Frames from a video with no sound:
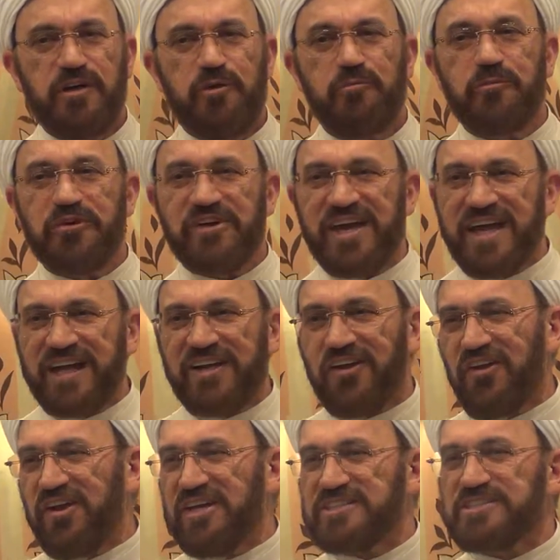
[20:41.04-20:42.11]

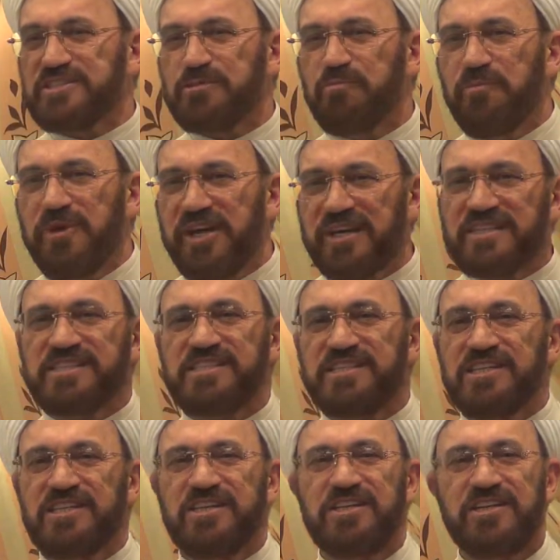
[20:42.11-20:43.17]
miraculous
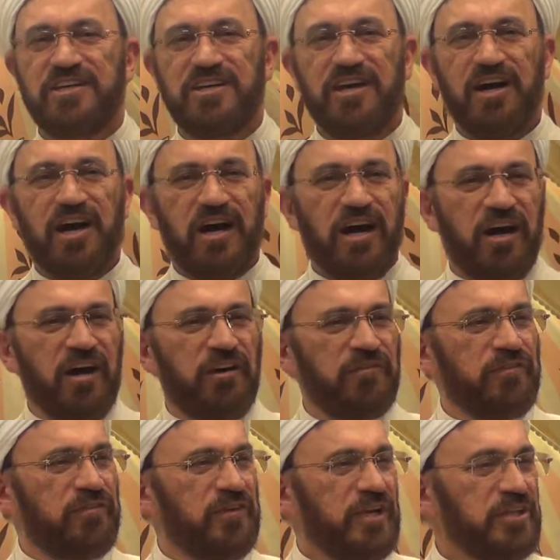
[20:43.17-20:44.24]
mercy
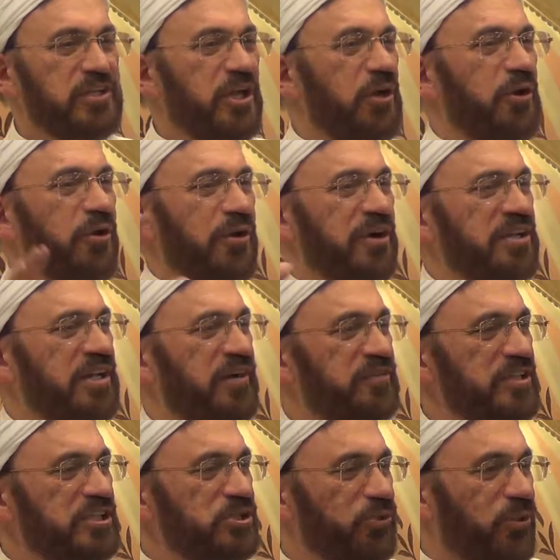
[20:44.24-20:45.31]
of the Lord of
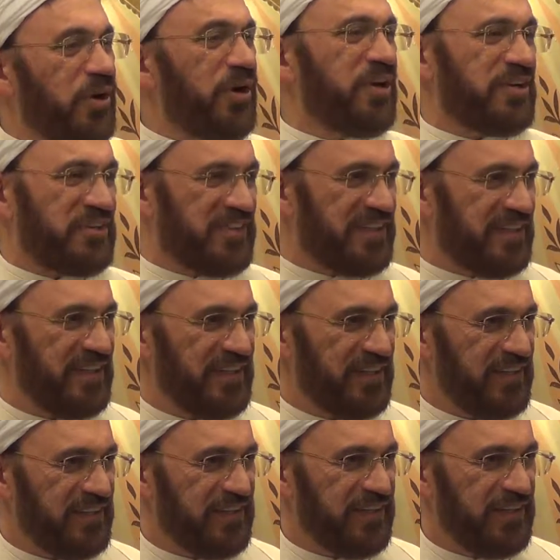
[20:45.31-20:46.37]
this world.
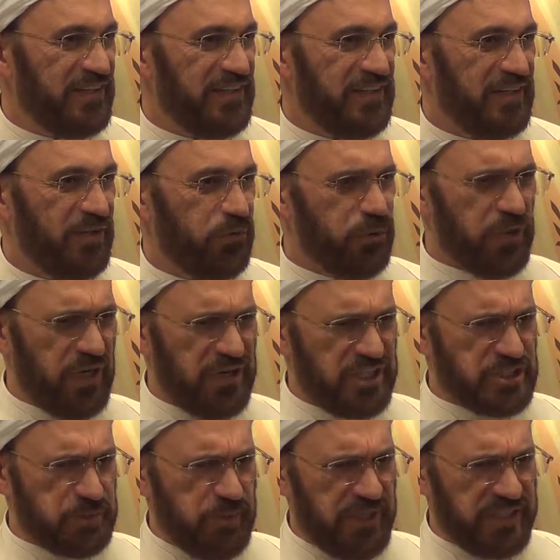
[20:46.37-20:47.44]
We are
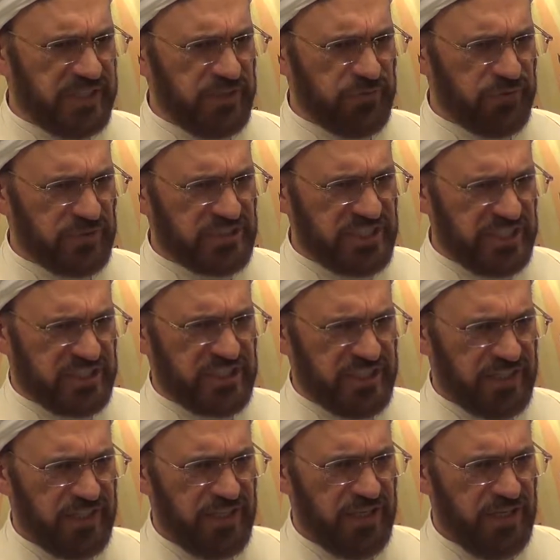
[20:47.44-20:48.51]
expecting for such
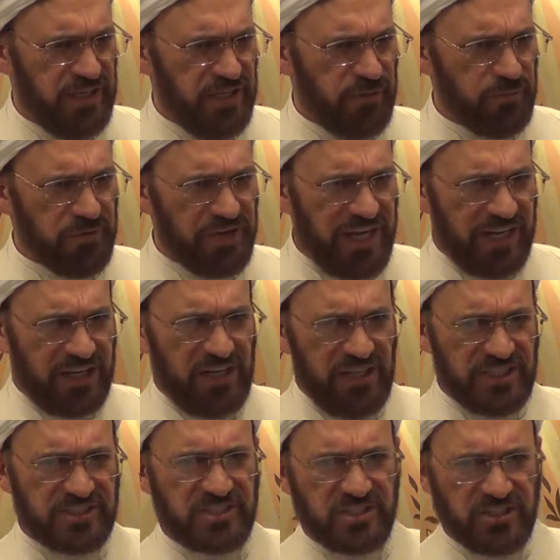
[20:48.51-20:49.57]
a
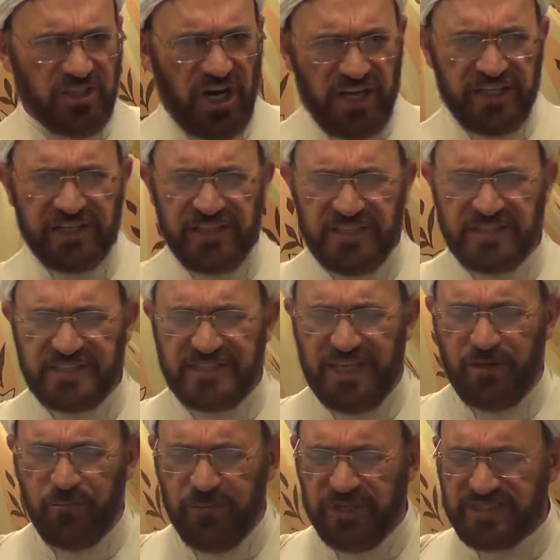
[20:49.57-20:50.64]
miraculous guidance
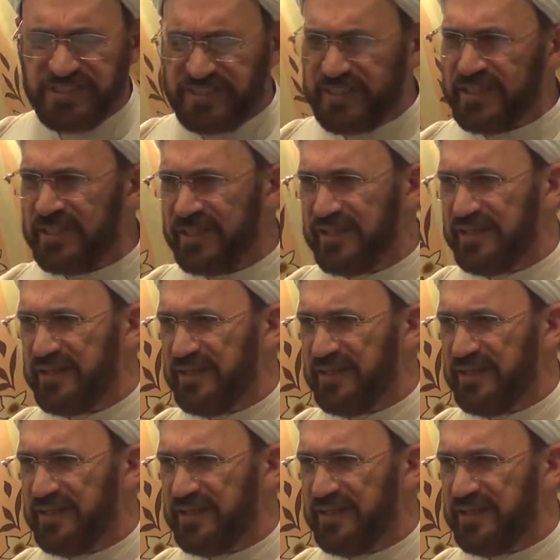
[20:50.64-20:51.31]
and mercy,